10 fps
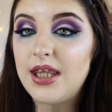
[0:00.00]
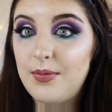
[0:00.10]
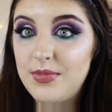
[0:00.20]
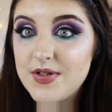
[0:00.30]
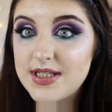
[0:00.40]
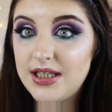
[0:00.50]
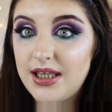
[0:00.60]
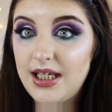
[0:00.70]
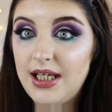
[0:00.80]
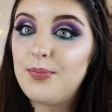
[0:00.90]
I'm using
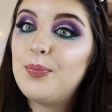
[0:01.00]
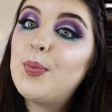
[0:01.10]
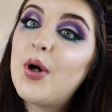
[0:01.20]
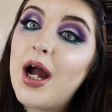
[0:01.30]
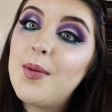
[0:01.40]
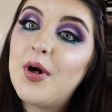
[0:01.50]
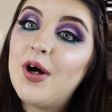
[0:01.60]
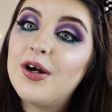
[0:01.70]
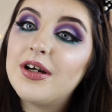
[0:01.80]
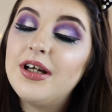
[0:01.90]
the
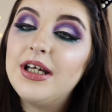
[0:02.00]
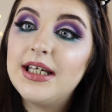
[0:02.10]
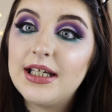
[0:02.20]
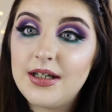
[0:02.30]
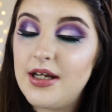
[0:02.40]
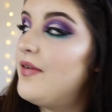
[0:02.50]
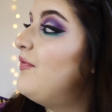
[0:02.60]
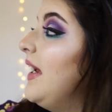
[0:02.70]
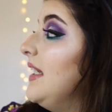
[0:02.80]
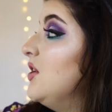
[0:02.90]
Primark
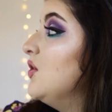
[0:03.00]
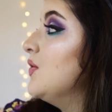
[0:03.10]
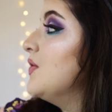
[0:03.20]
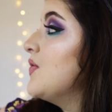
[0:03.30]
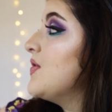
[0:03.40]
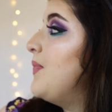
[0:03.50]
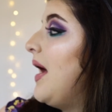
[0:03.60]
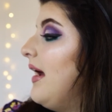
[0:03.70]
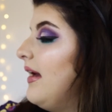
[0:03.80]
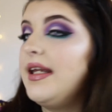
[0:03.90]
Face Jewels
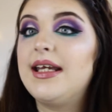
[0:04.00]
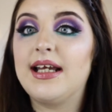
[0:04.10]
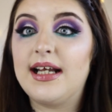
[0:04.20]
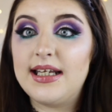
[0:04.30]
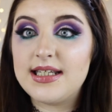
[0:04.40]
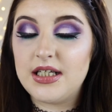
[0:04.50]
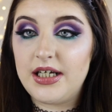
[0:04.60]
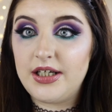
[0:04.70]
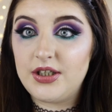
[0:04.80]
by Glitter